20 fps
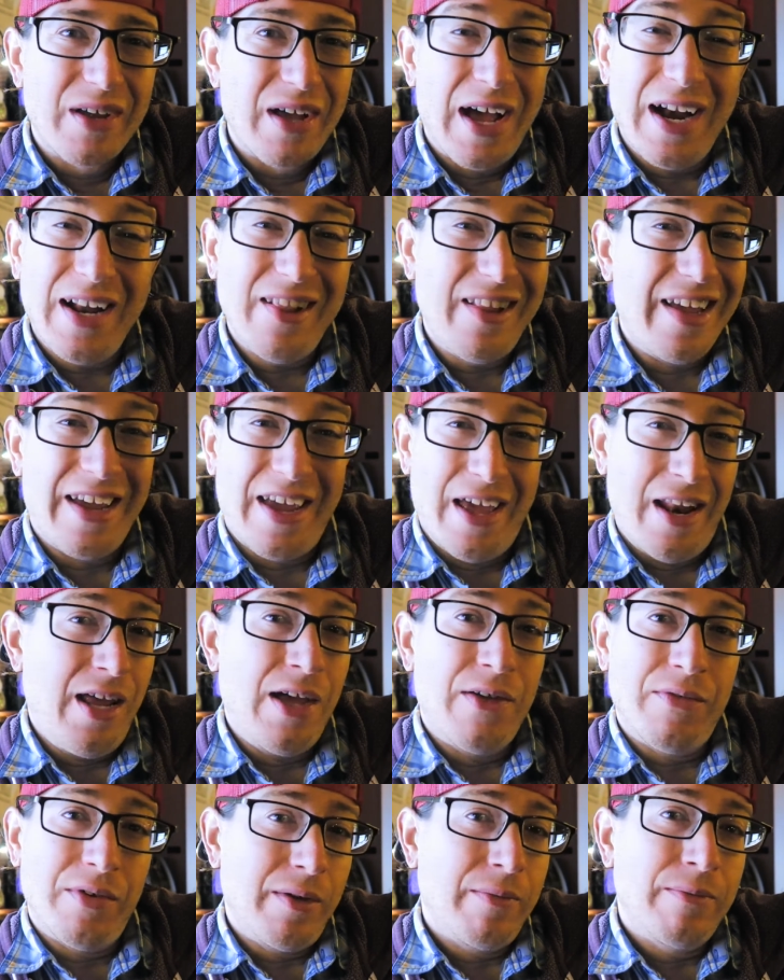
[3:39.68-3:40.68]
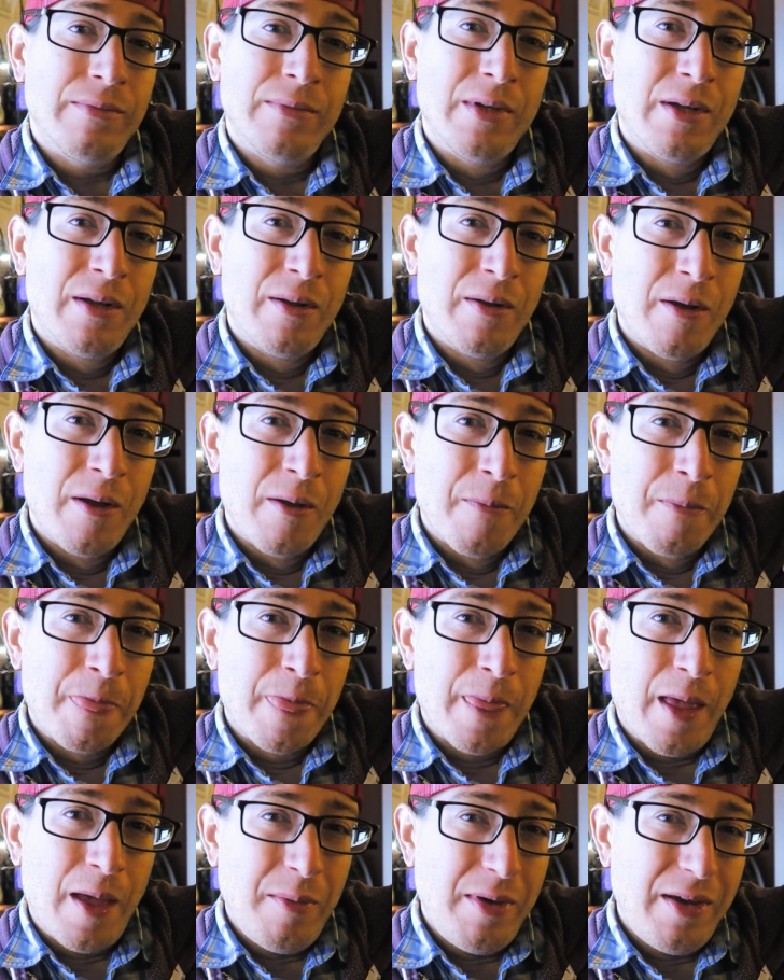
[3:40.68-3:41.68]
I didn't like any of it.
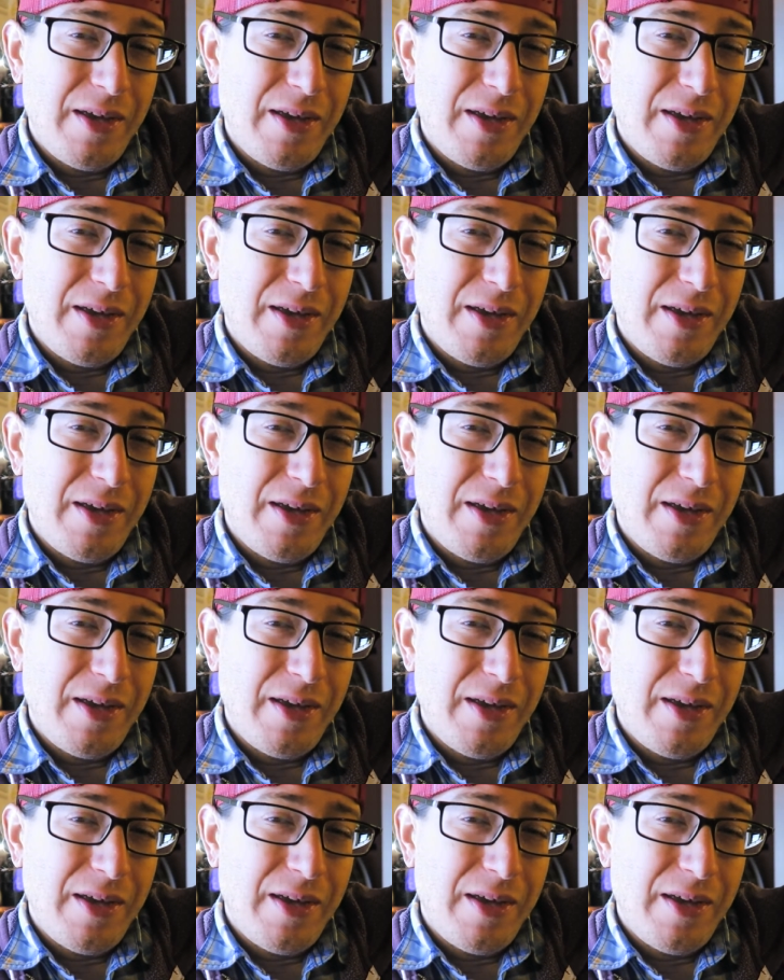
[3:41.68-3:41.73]
I